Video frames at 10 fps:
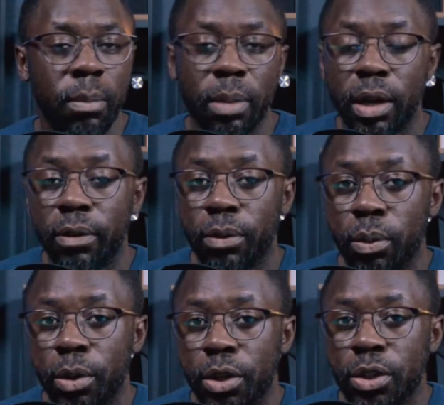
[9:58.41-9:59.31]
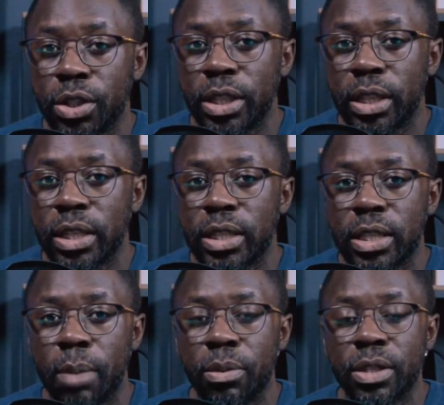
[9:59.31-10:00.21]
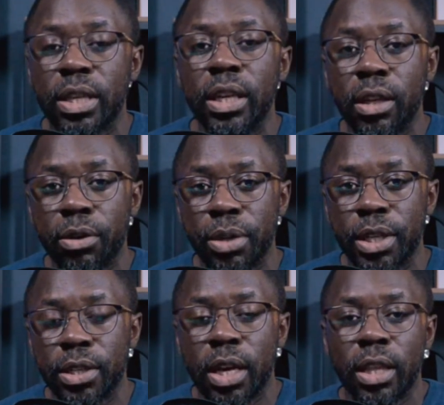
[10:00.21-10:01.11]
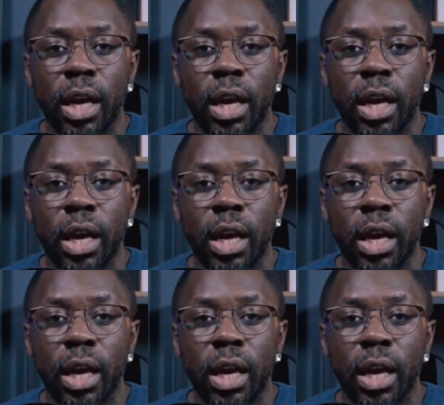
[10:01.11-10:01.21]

But if we were to see these numbers increase,